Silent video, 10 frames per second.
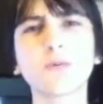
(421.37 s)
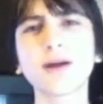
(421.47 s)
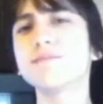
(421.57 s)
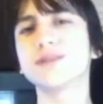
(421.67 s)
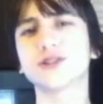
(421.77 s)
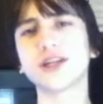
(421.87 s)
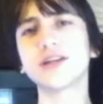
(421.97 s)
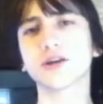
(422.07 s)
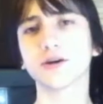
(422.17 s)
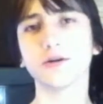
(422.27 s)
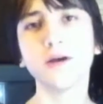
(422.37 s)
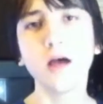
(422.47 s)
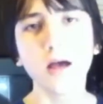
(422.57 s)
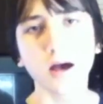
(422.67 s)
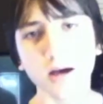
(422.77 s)
don't write machine code,
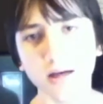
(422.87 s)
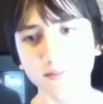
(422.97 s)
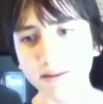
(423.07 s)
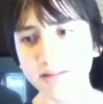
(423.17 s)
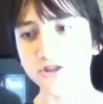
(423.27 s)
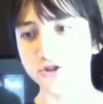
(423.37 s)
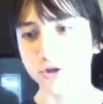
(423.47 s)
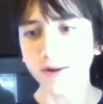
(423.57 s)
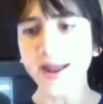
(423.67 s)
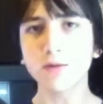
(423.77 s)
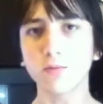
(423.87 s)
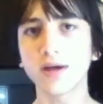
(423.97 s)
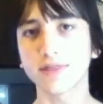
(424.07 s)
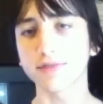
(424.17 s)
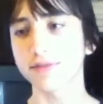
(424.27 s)
uh, Linux is great
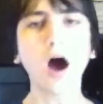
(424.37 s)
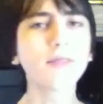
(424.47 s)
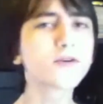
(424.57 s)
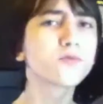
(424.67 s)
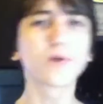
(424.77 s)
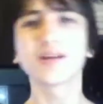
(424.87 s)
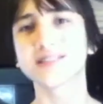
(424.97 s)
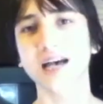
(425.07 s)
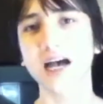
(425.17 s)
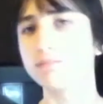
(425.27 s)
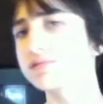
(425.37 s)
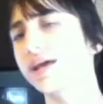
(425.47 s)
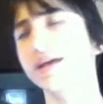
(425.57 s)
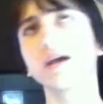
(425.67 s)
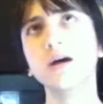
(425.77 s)
with other runtimes,
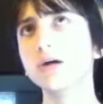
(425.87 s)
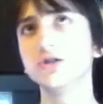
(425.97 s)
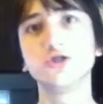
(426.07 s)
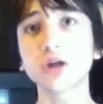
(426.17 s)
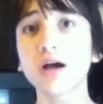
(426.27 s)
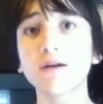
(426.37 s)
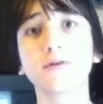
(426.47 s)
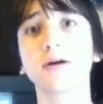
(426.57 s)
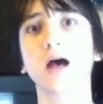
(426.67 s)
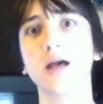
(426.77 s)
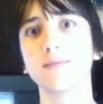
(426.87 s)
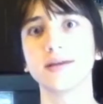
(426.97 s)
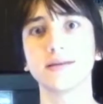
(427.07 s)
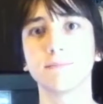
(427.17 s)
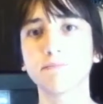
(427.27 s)
like Java, I
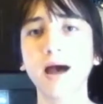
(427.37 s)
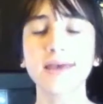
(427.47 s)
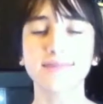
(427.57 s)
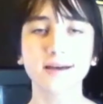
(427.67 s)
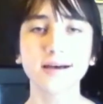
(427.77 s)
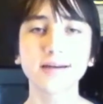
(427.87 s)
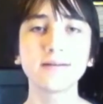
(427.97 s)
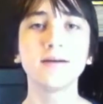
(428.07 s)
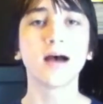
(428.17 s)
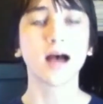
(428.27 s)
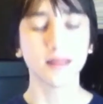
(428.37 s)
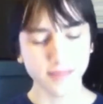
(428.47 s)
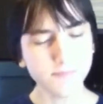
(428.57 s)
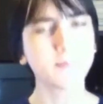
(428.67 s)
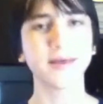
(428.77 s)
mean, Python.
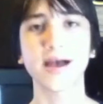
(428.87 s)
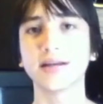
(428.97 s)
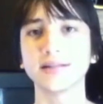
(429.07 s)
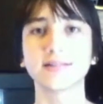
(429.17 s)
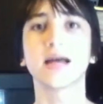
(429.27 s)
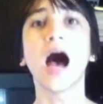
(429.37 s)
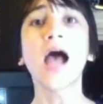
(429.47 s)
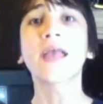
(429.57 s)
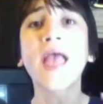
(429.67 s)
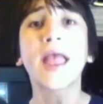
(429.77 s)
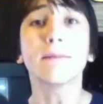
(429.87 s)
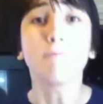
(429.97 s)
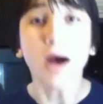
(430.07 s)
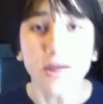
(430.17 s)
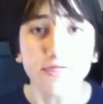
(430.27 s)
Let me be honest, I
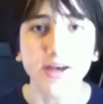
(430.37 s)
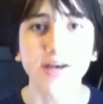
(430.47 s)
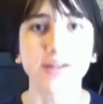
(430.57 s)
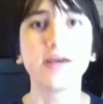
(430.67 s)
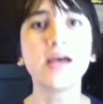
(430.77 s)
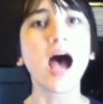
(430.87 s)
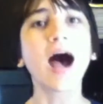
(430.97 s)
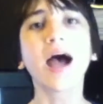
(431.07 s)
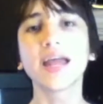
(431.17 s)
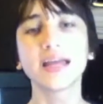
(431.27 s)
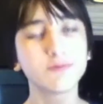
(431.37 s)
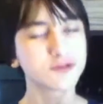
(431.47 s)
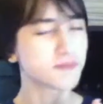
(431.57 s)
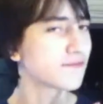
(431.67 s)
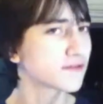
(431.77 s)
hate Python. I, it
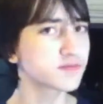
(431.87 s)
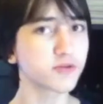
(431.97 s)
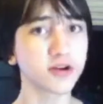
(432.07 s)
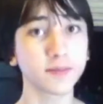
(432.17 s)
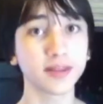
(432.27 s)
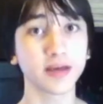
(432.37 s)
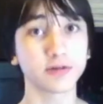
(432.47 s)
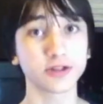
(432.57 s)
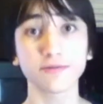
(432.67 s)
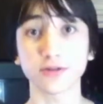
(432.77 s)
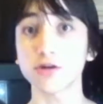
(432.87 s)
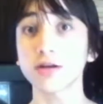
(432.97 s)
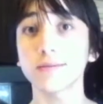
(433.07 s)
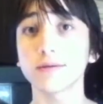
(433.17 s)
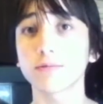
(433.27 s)
was my first programming language ever,
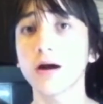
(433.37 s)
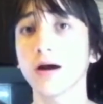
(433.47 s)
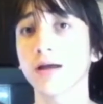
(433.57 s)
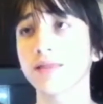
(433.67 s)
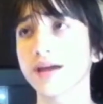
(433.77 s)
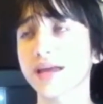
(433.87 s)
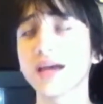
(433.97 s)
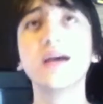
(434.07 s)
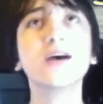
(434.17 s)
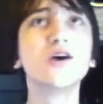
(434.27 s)
don't get me wrong. Like,